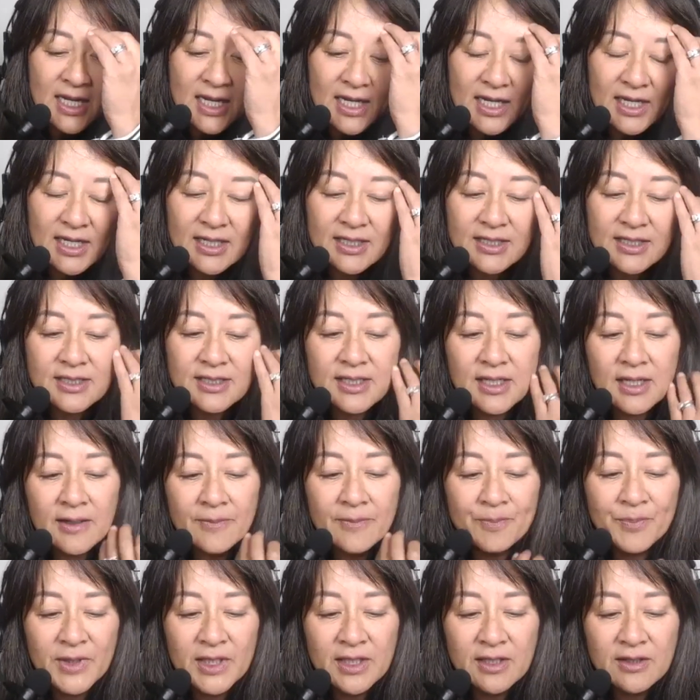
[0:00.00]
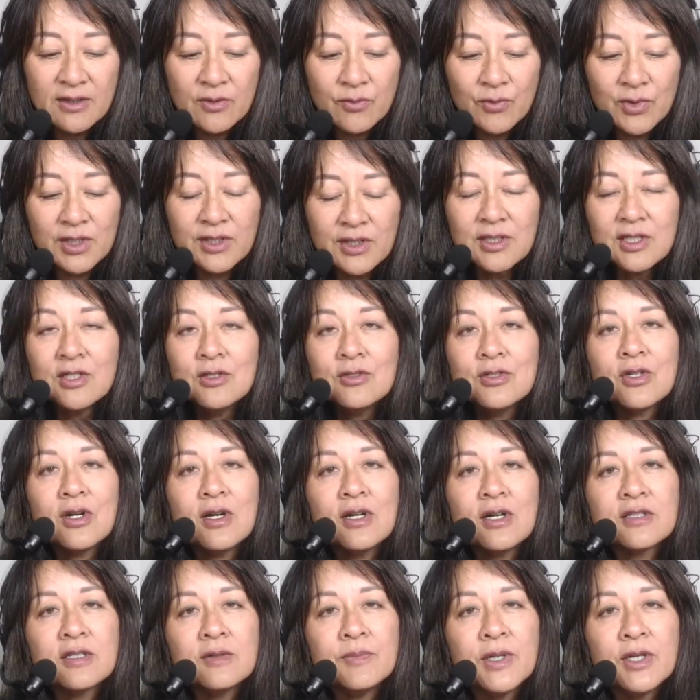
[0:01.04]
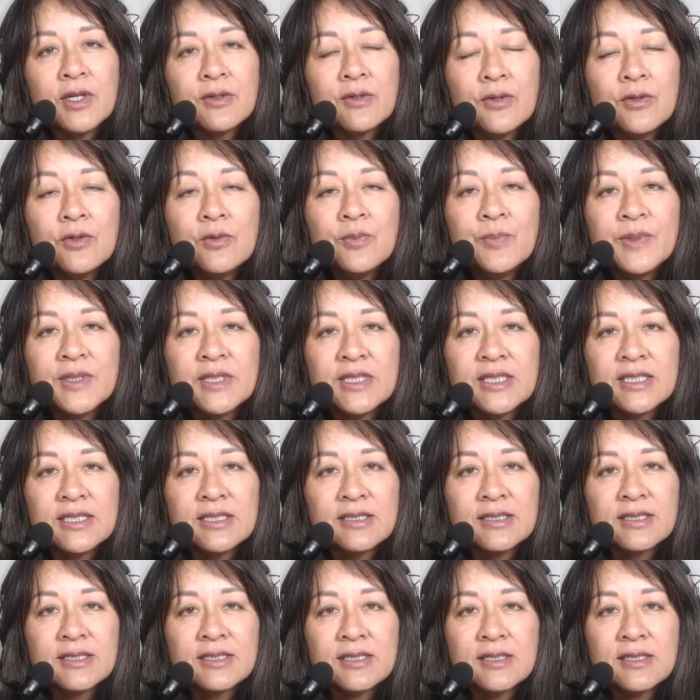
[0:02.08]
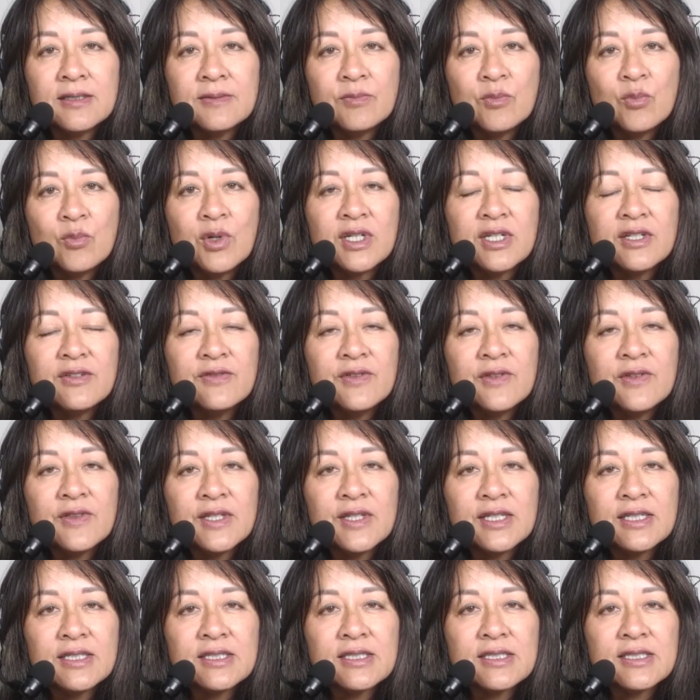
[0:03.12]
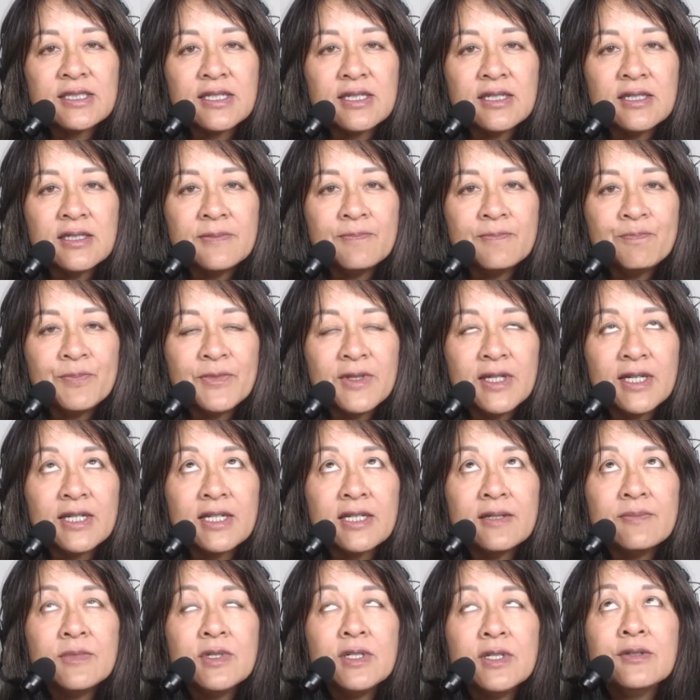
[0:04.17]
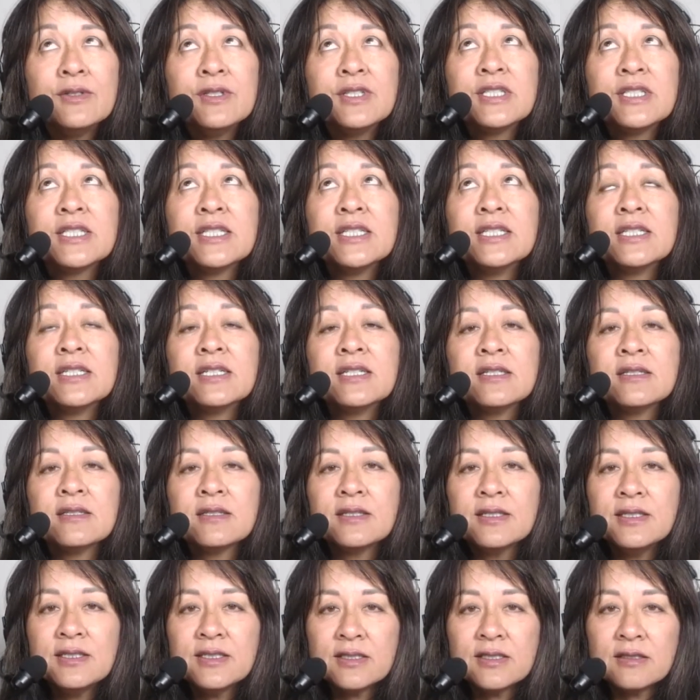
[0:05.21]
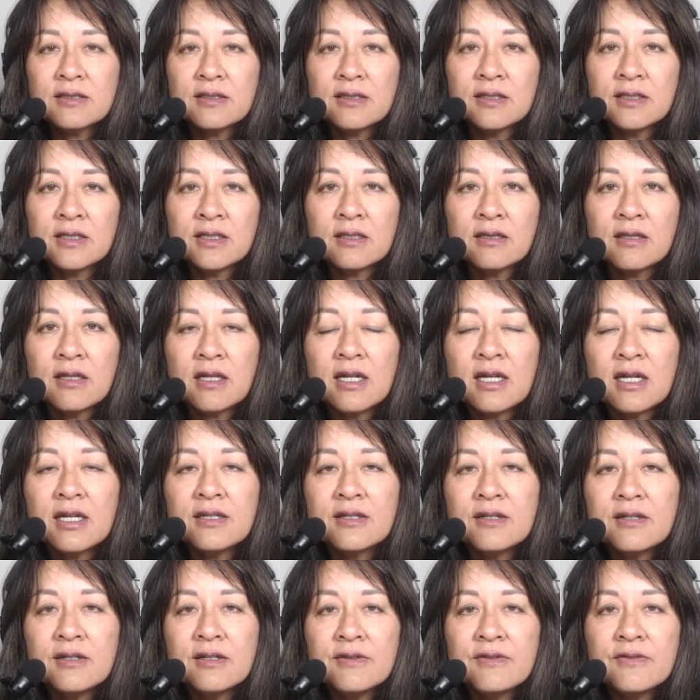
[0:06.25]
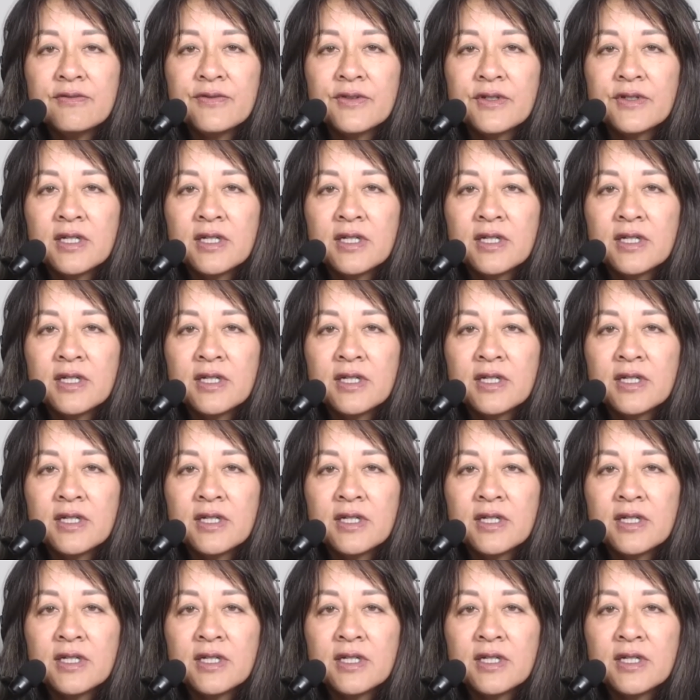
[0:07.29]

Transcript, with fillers: And in the one that you talked about, openness, one of the things that I'm noticing, at least in a lot of